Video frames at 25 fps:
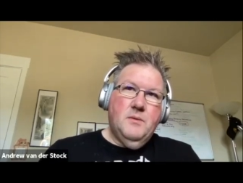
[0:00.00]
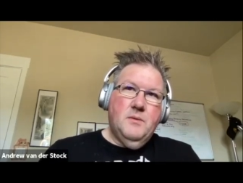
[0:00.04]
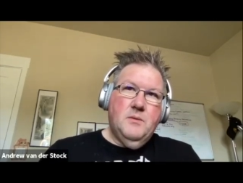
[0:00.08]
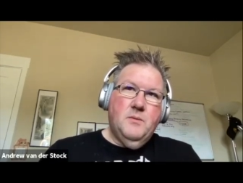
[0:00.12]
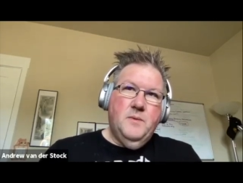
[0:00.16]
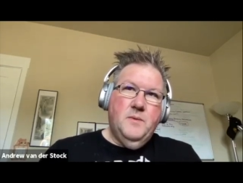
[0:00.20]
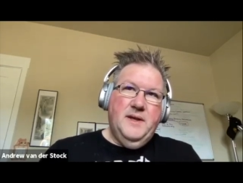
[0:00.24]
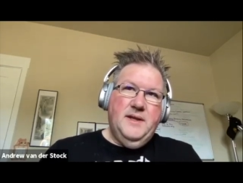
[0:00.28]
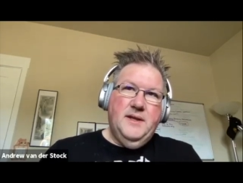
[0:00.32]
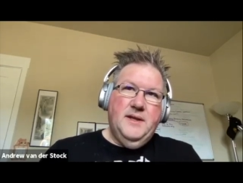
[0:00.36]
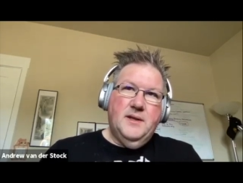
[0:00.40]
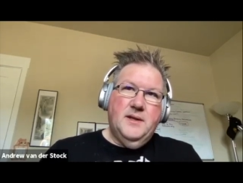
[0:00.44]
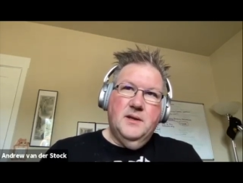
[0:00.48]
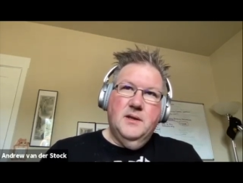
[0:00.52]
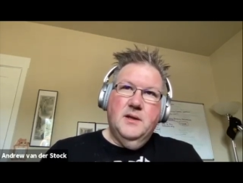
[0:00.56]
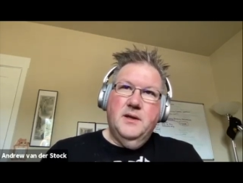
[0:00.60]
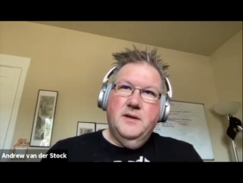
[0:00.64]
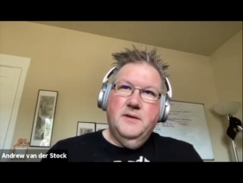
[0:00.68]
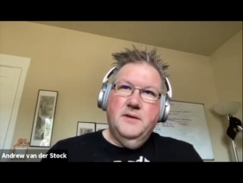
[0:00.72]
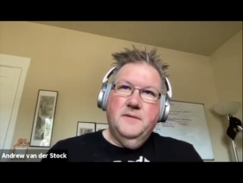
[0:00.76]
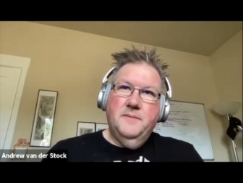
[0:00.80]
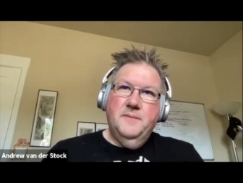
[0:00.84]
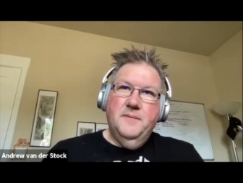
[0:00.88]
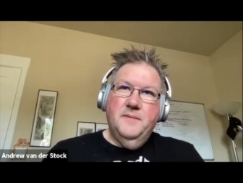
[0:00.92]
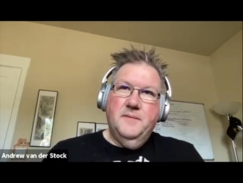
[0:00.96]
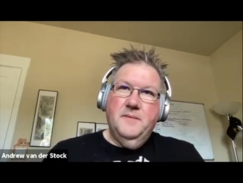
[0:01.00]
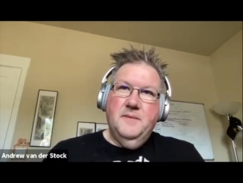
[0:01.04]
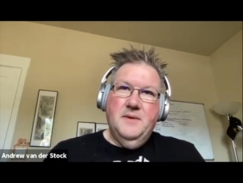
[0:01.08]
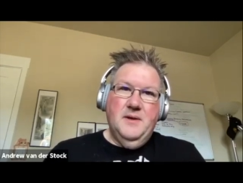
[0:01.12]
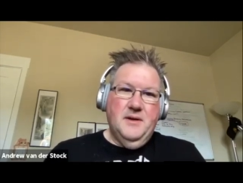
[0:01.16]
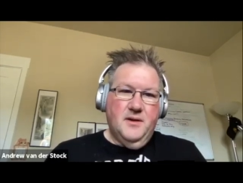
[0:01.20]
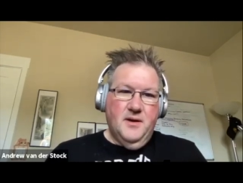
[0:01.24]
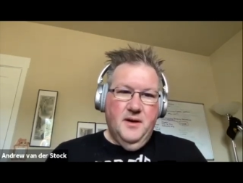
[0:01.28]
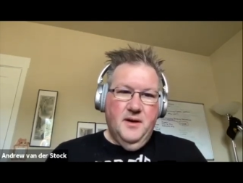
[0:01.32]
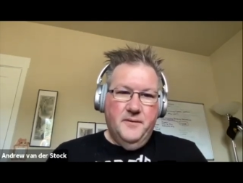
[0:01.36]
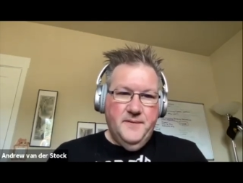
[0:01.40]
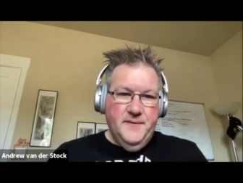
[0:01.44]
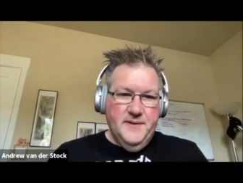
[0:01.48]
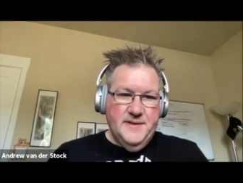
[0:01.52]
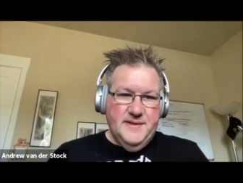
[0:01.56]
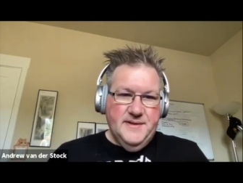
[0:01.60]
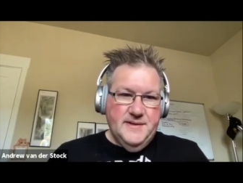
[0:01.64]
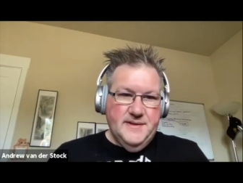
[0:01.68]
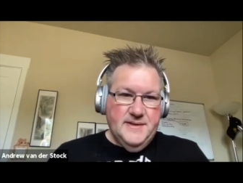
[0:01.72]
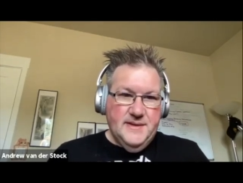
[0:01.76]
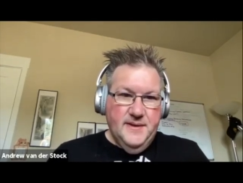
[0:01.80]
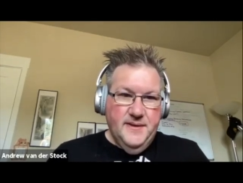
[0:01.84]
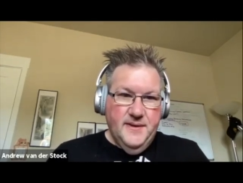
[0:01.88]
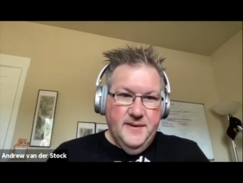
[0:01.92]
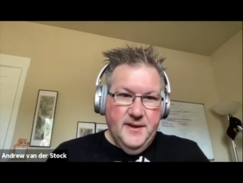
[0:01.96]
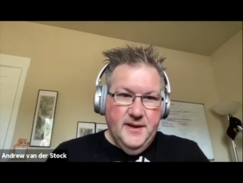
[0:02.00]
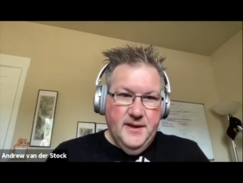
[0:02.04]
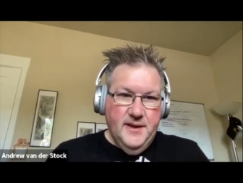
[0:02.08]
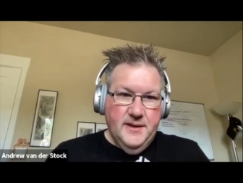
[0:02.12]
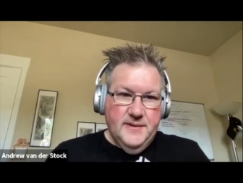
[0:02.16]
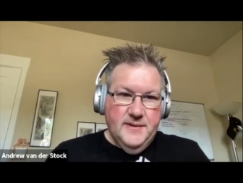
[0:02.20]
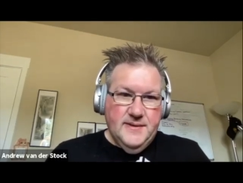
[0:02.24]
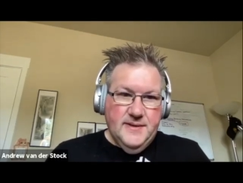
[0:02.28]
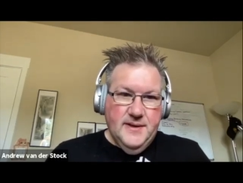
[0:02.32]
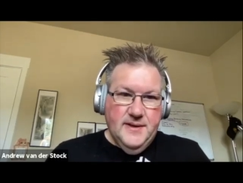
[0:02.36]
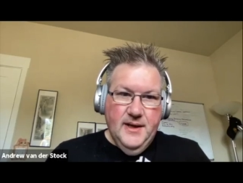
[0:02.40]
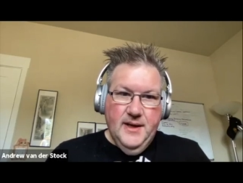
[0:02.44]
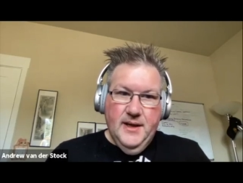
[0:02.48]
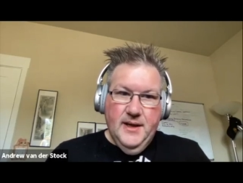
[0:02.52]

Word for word: we did a lot of conferences and things.